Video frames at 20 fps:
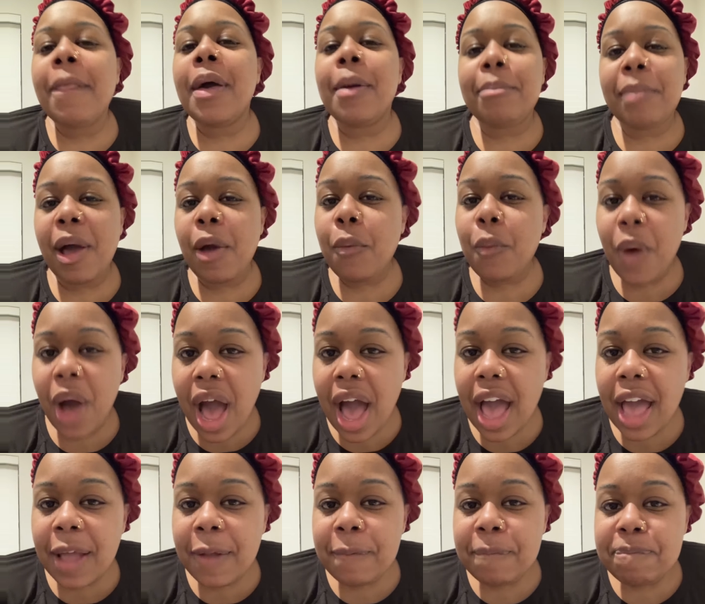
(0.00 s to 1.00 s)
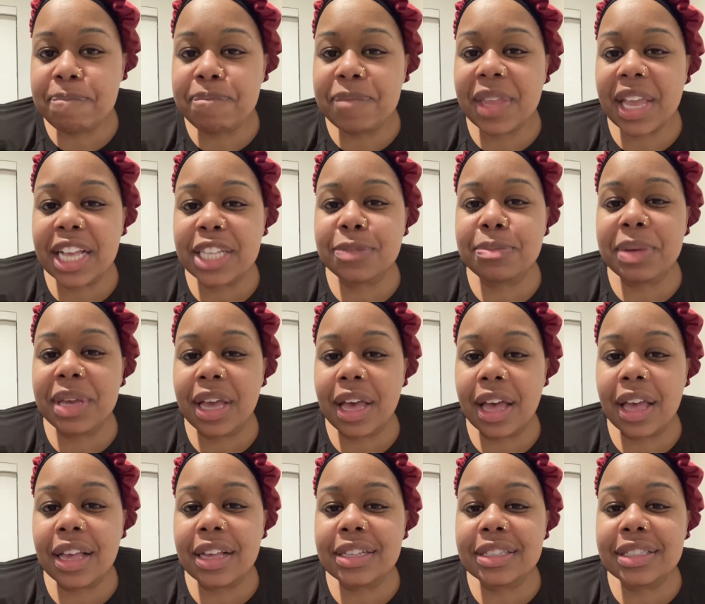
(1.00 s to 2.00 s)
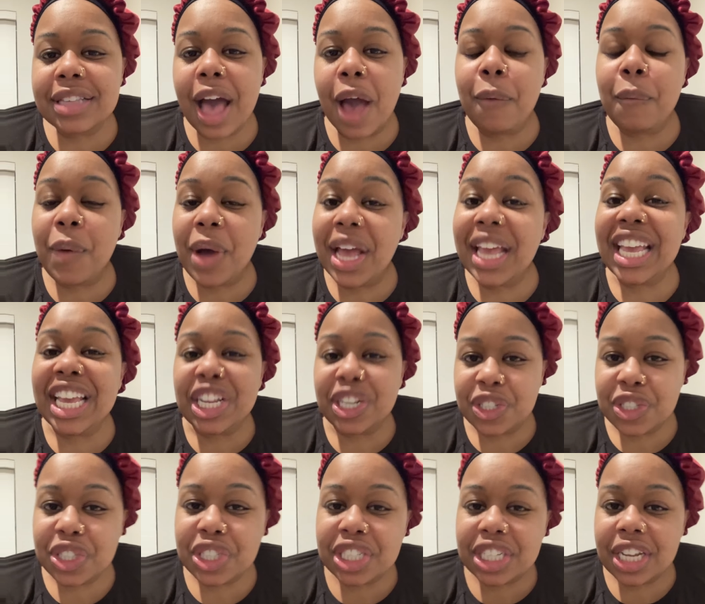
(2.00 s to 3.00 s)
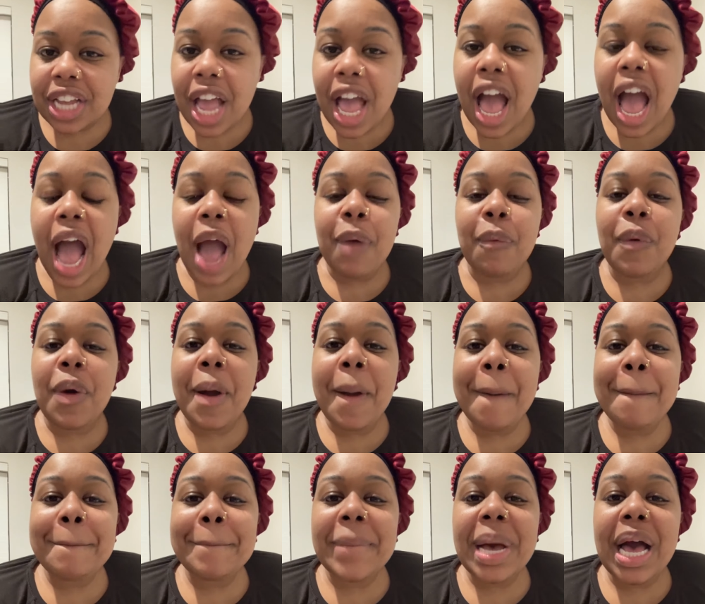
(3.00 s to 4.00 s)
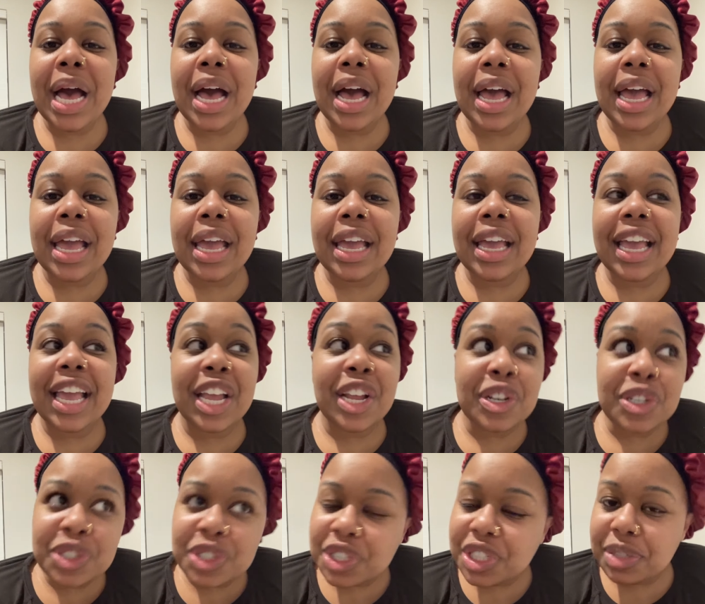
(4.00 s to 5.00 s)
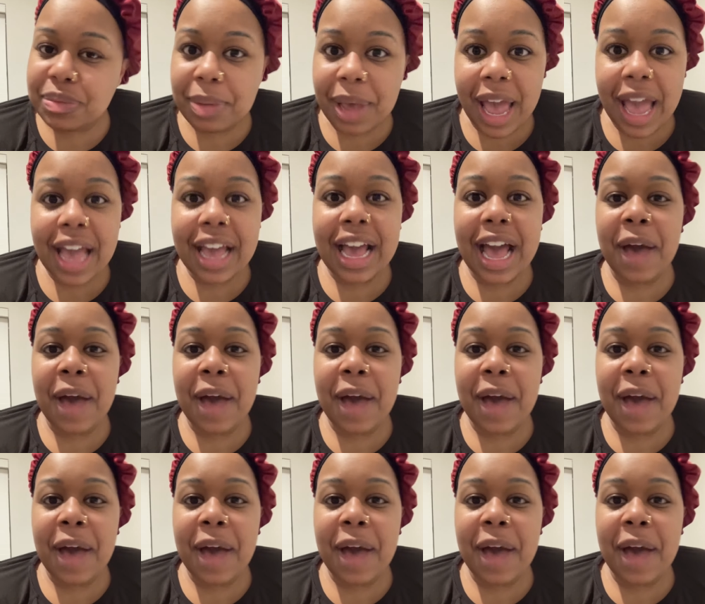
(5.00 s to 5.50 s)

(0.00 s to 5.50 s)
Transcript: My why it's because I want energy. I want my energy back.